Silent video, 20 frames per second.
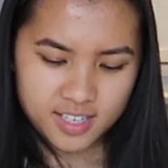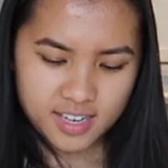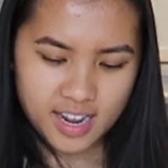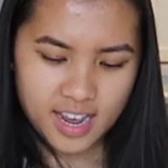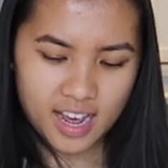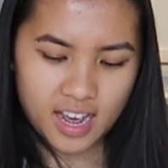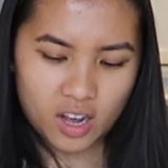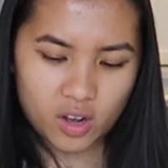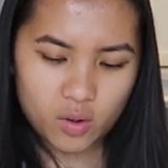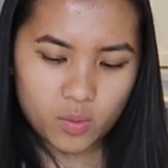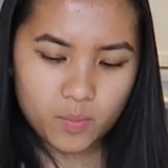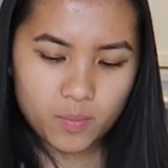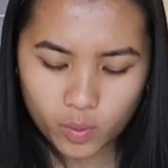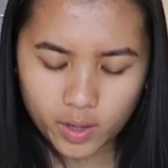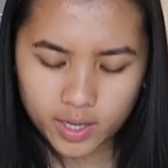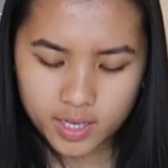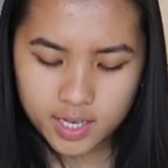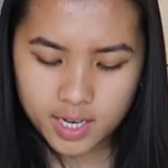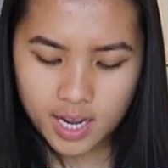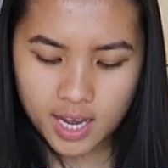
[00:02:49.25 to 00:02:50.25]
Now we
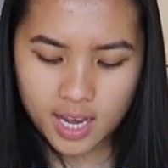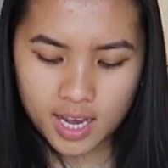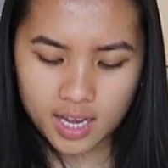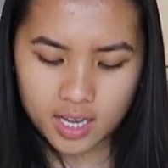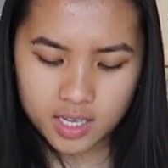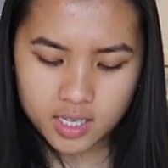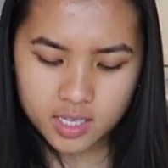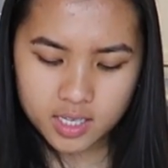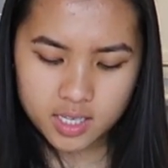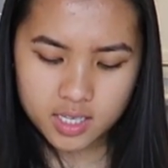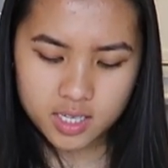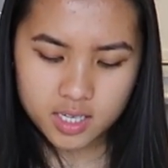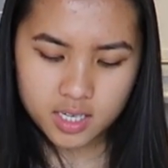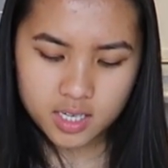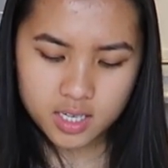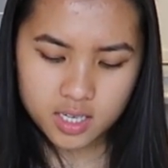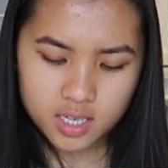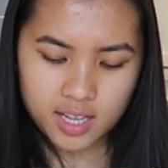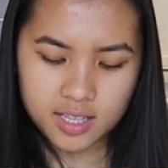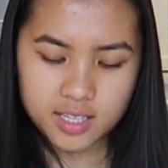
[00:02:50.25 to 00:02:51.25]
taste
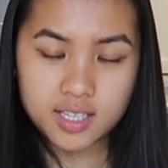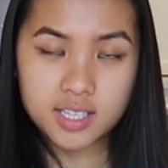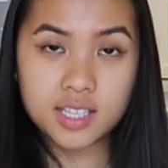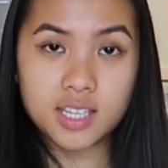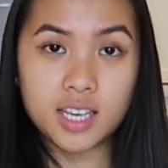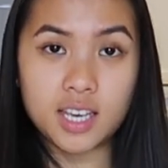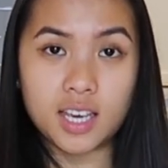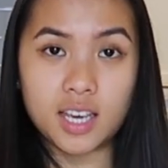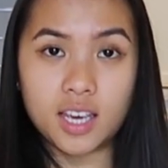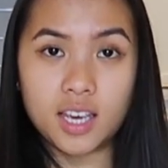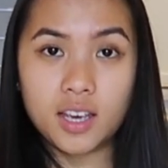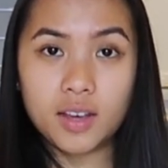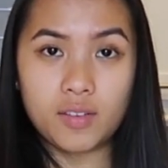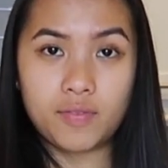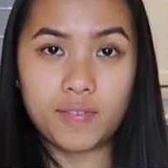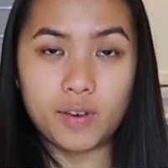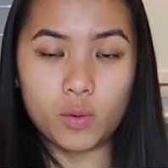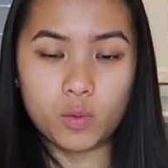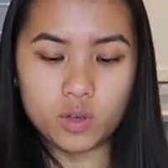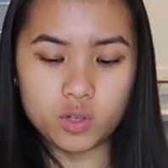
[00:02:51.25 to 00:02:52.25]
and see
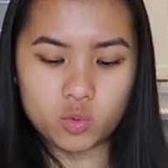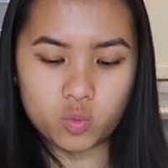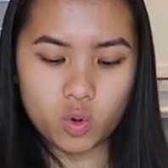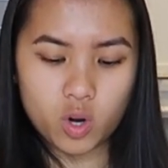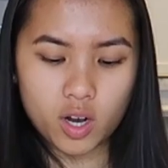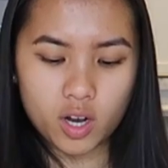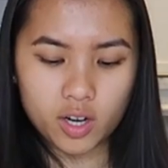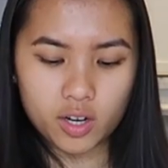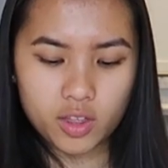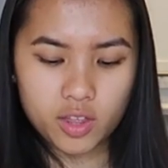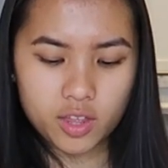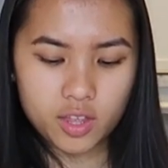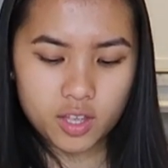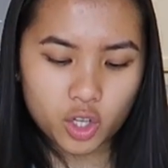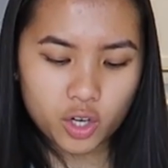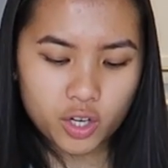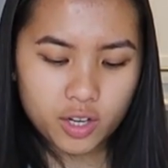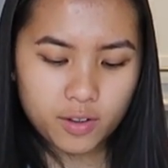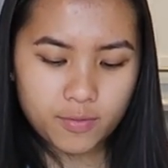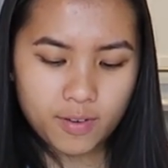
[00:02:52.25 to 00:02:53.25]
if it was worth
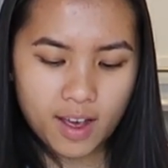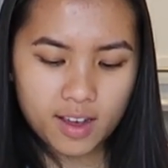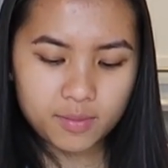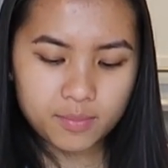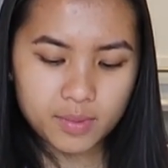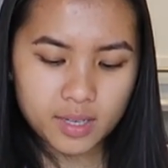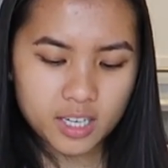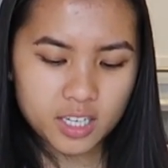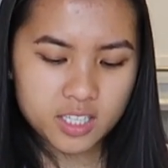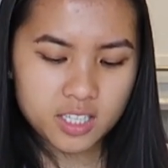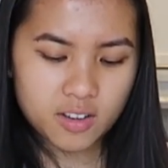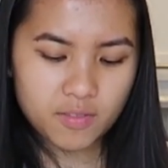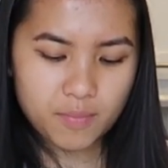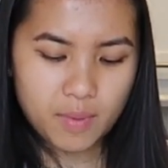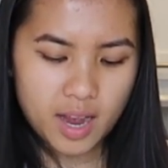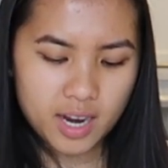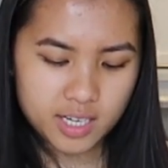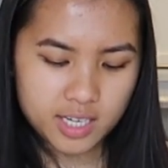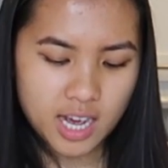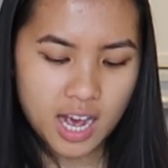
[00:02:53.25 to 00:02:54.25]
35 minutes of
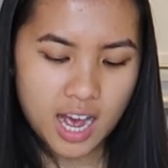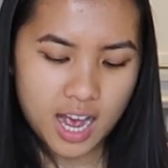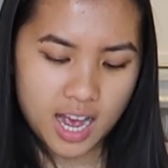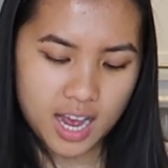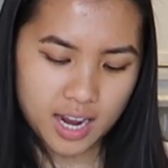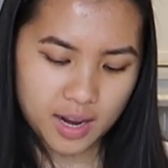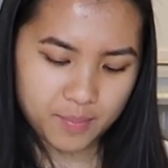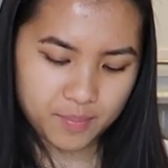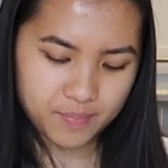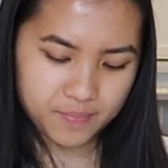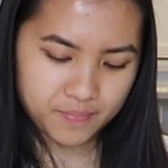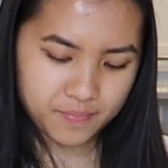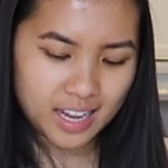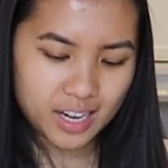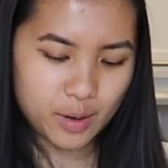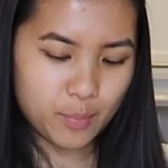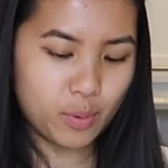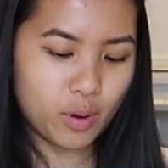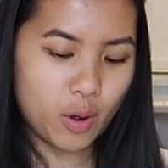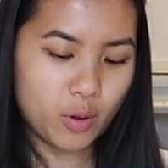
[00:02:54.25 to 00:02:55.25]
my time
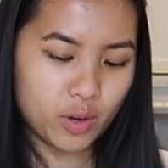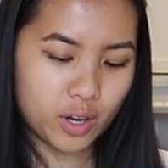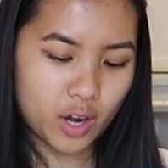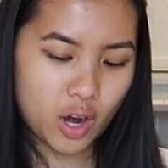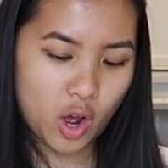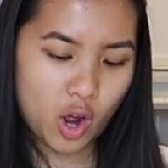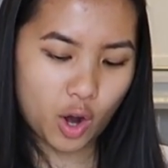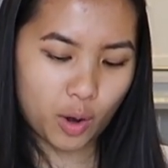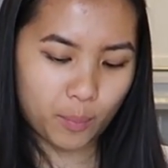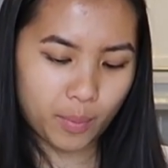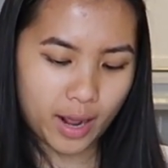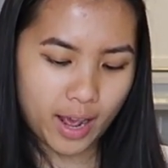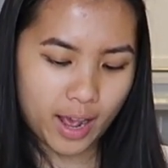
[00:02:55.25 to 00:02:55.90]
and a broken arm